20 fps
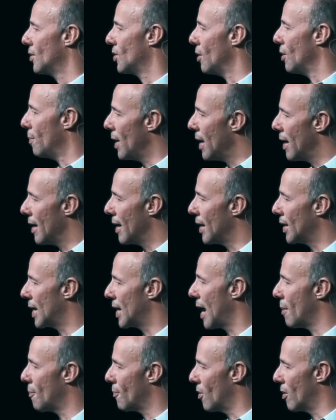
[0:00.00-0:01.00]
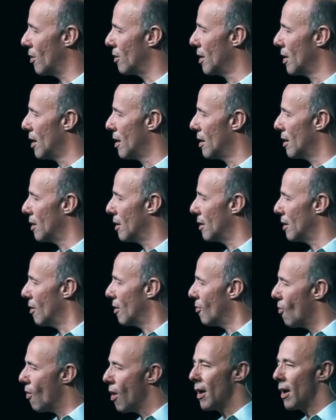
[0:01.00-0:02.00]
to be an example
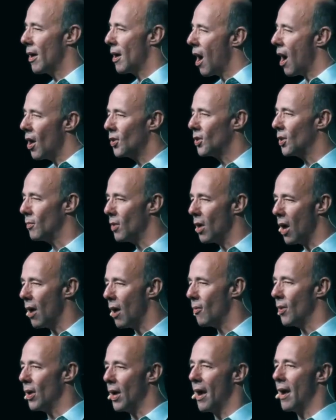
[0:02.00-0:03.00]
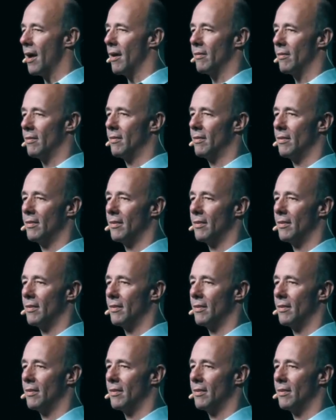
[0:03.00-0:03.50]
of what an awesome God we have,